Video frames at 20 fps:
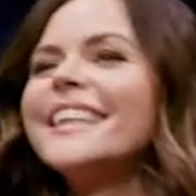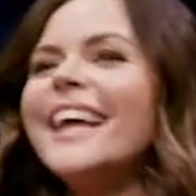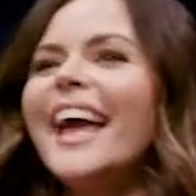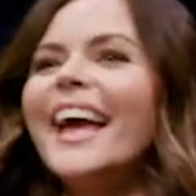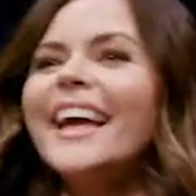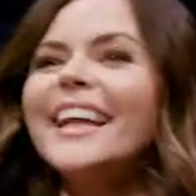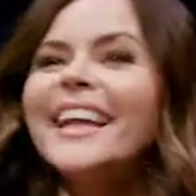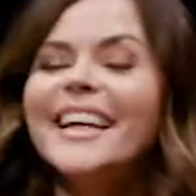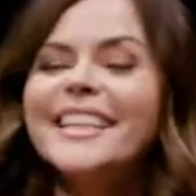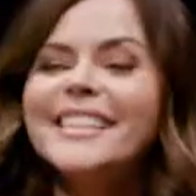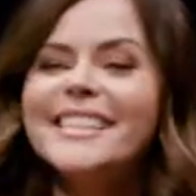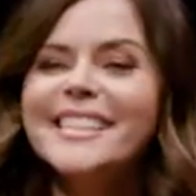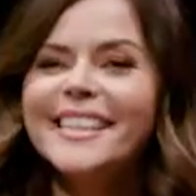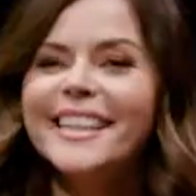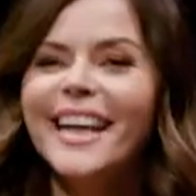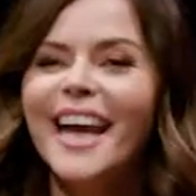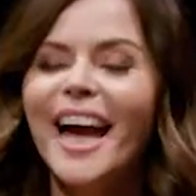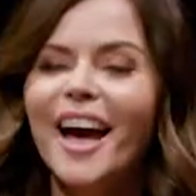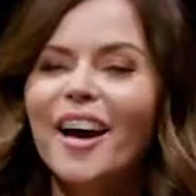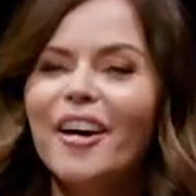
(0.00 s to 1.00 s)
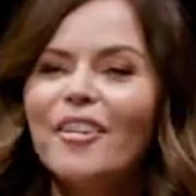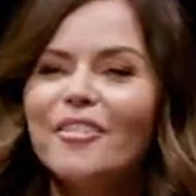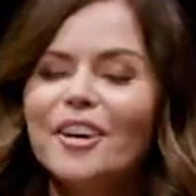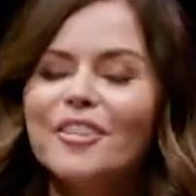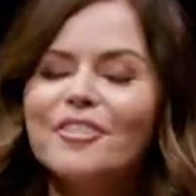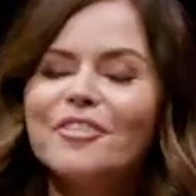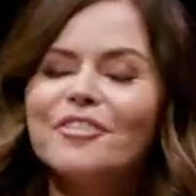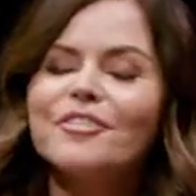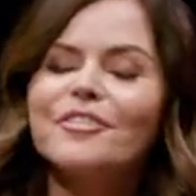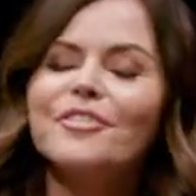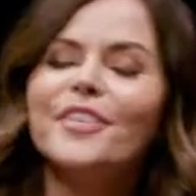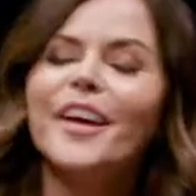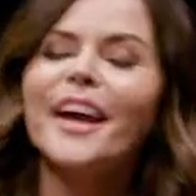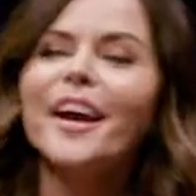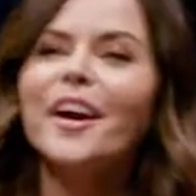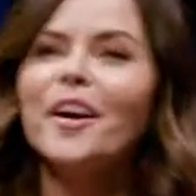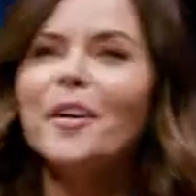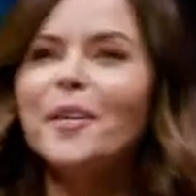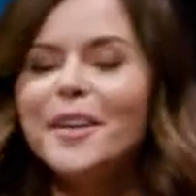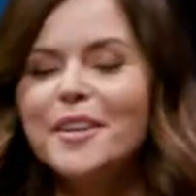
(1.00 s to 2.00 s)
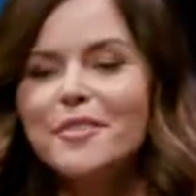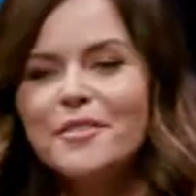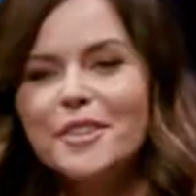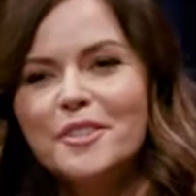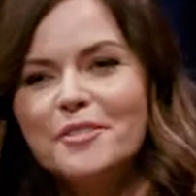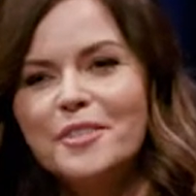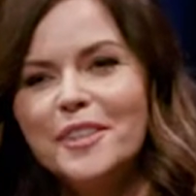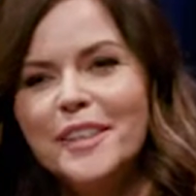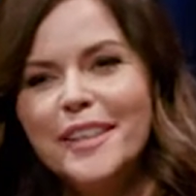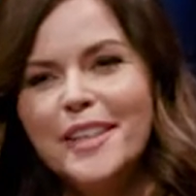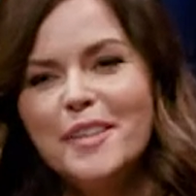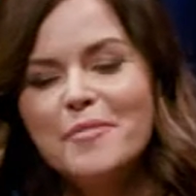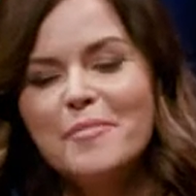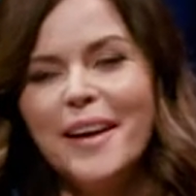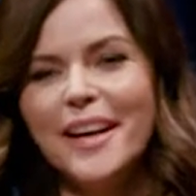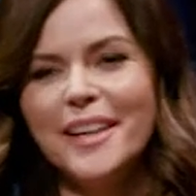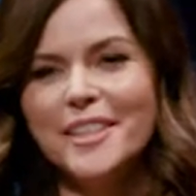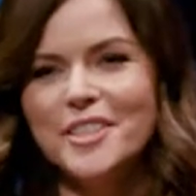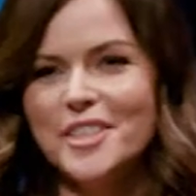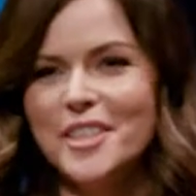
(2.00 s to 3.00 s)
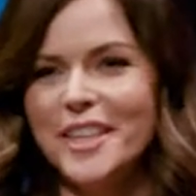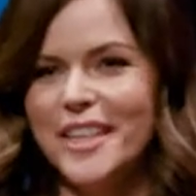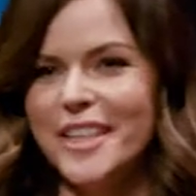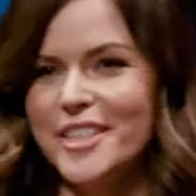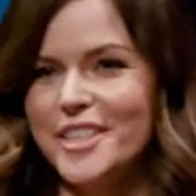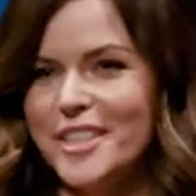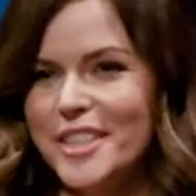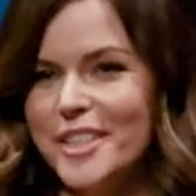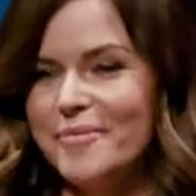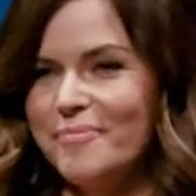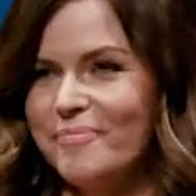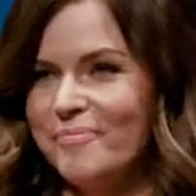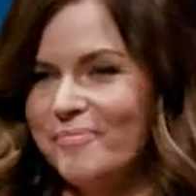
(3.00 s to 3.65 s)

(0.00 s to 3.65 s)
And I did have a very vivid imagination.